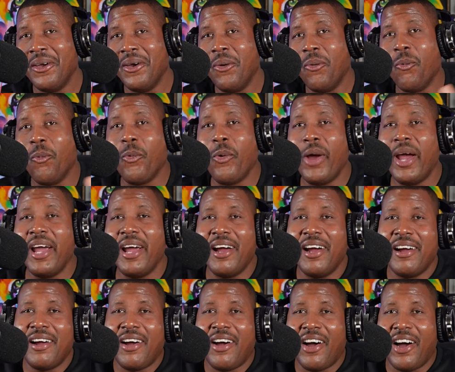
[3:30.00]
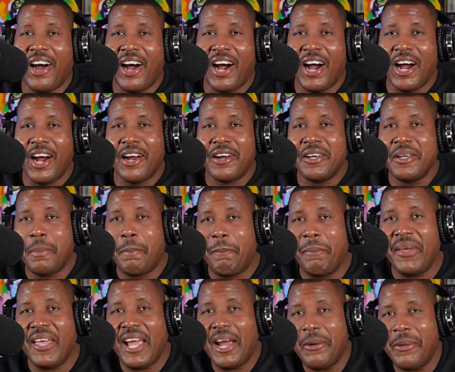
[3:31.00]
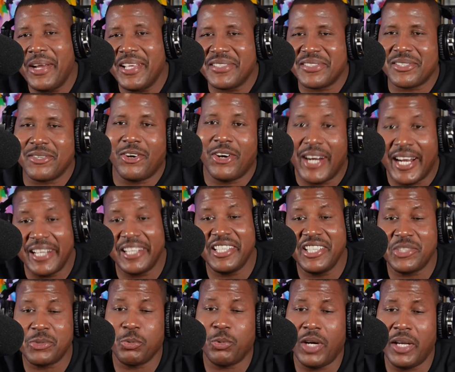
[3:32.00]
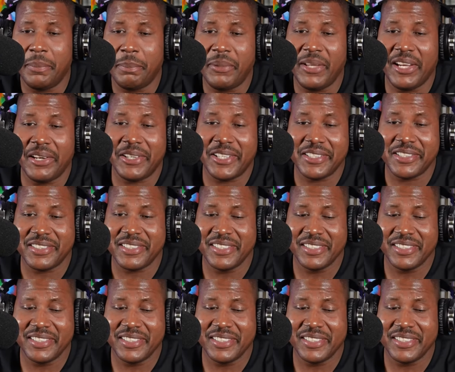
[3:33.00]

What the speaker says: where are the parents, or at least one parent?